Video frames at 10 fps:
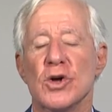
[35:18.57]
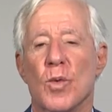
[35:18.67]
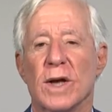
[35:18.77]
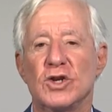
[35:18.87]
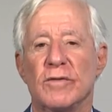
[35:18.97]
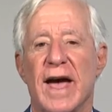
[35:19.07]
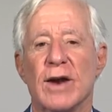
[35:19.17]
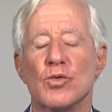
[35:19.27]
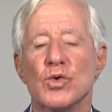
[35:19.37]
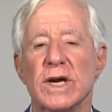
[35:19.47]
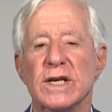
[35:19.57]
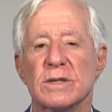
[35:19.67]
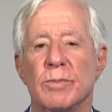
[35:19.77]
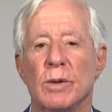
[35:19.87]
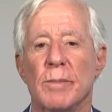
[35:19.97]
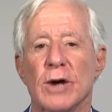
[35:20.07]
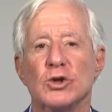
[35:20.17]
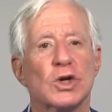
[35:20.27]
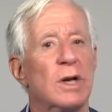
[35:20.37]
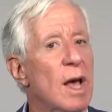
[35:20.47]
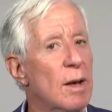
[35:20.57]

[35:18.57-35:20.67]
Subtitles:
Once you've had a reasonable motion,